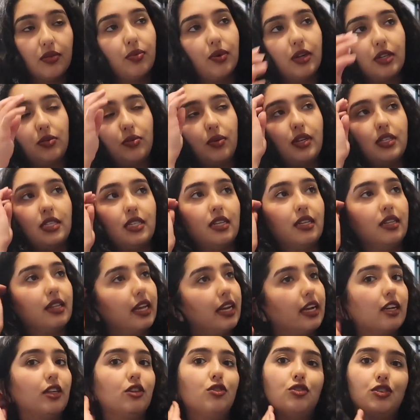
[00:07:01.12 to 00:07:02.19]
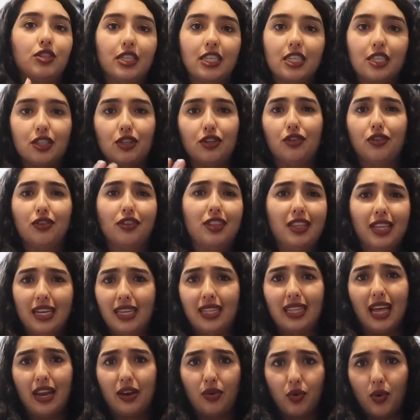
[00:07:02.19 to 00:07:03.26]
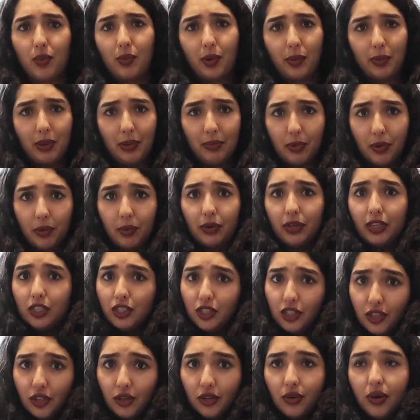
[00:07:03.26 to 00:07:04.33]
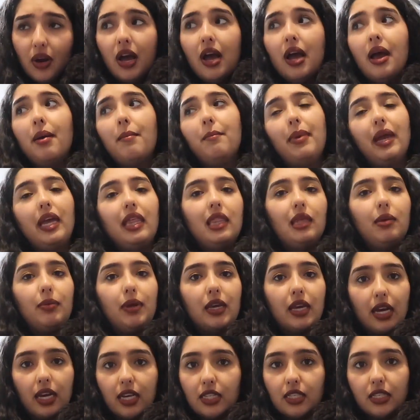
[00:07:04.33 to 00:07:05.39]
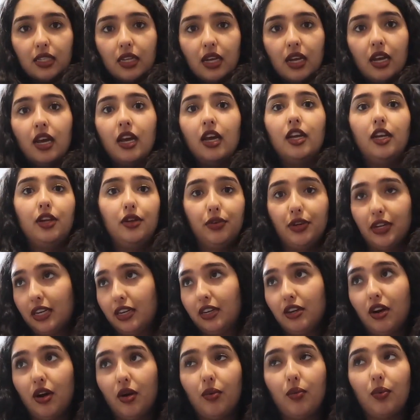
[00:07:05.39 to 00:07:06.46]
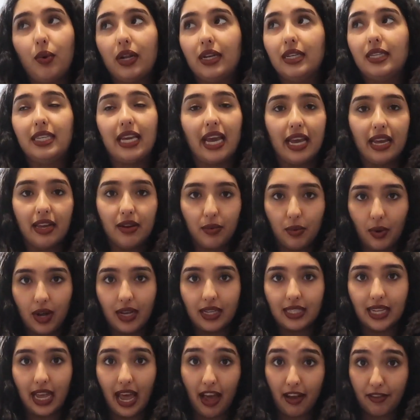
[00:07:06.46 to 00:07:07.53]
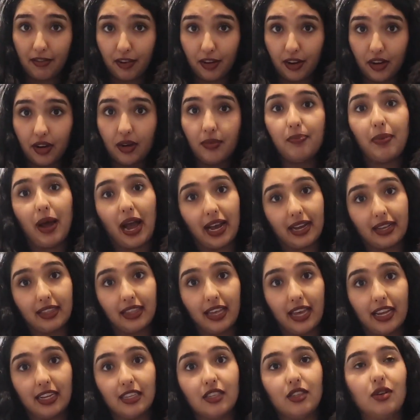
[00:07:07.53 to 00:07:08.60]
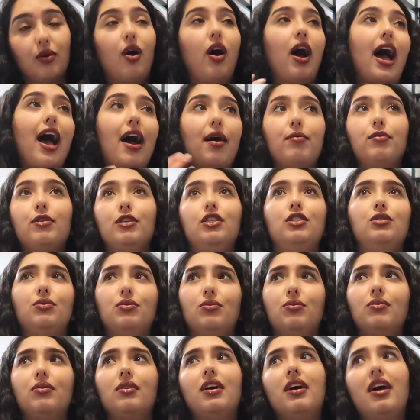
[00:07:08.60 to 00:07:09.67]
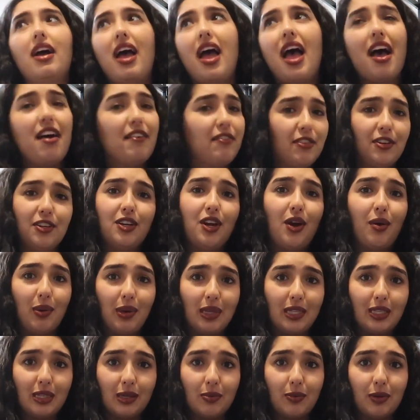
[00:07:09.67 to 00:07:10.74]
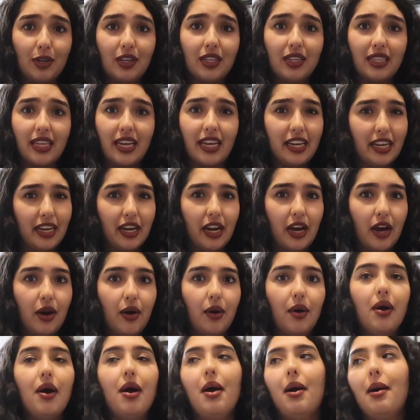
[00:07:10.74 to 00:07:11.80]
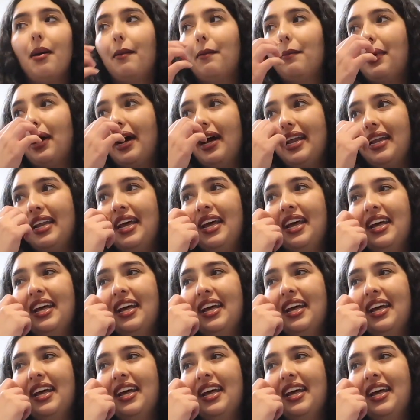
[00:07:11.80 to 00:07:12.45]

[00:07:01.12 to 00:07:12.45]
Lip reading: which wasn't like a traditional thing that normal people would do, mainly because you didn't know what day it was ever back then. So how would you ever know it's your birthday, you know? But